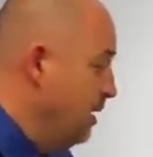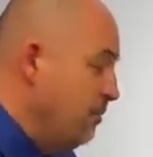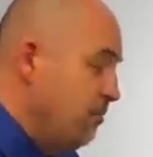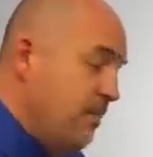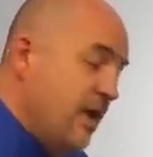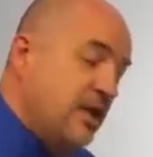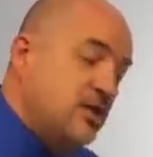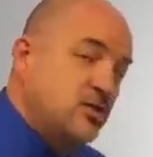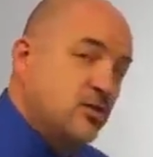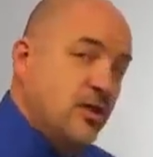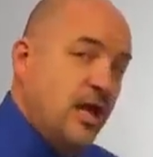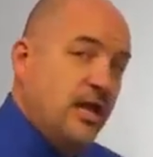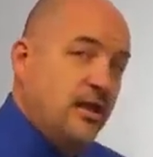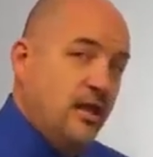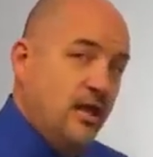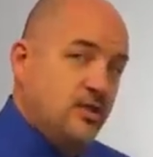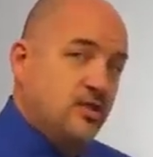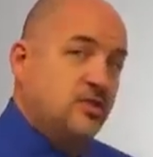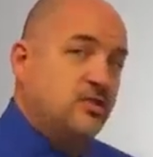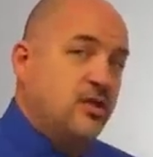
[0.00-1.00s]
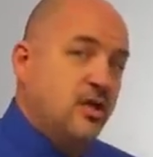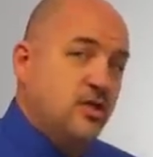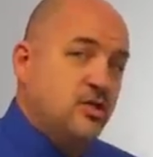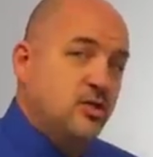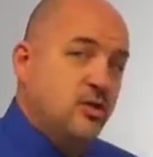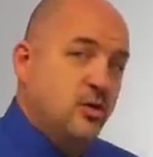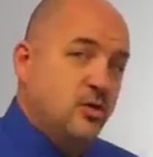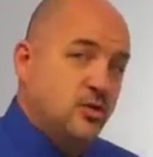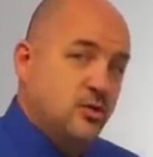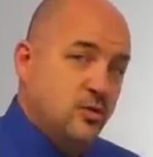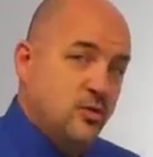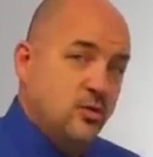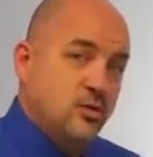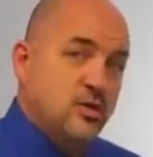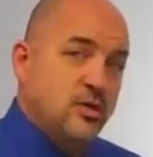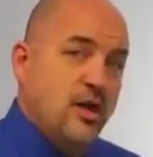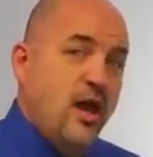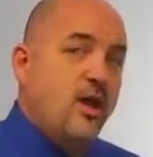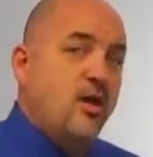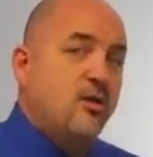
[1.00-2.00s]
Make sure that legislation goes through
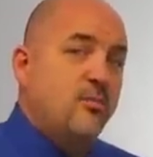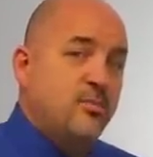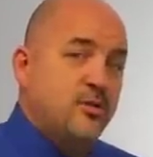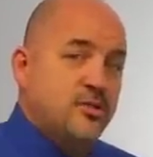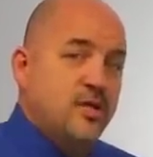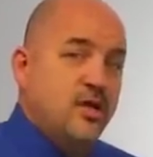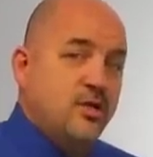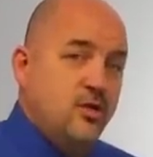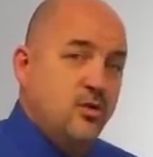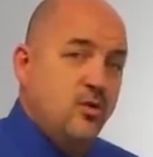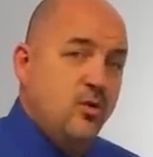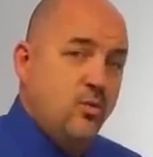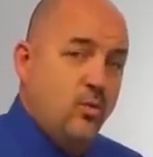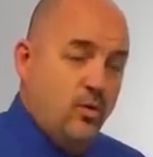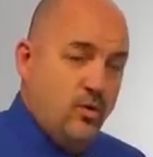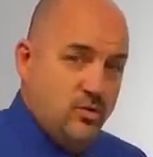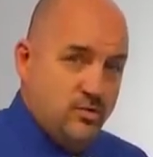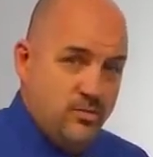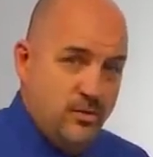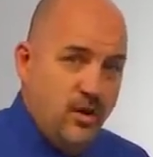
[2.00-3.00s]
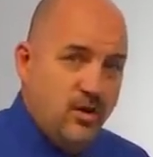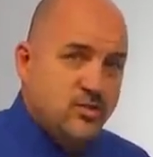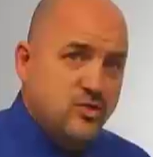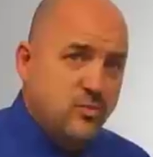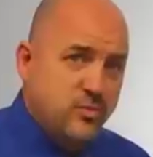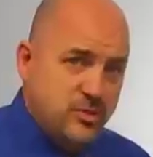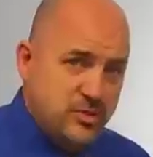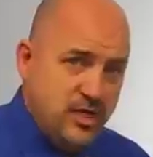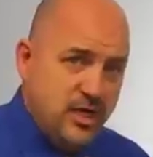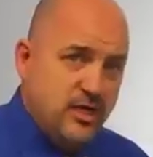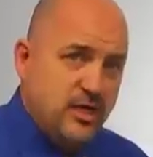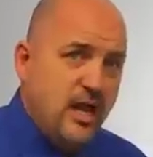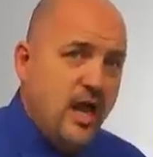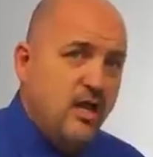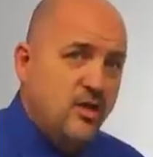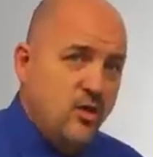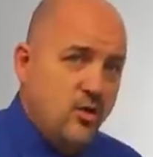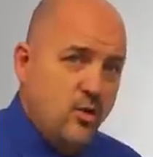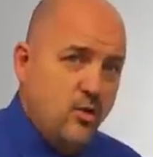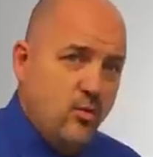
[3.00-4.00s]
to not only protect union workers, but also protect
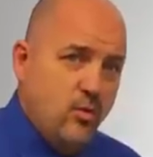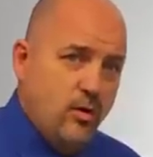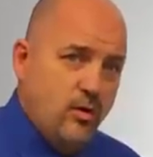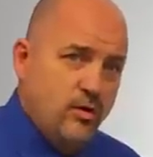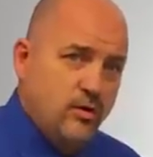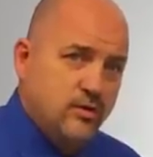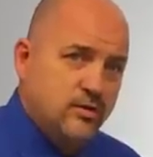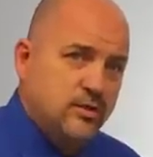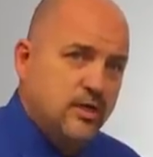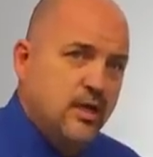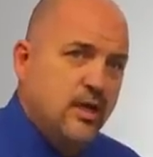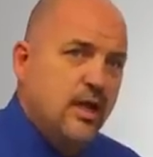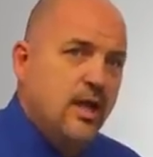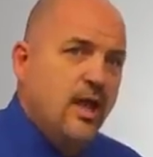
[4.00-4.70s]
non-union workers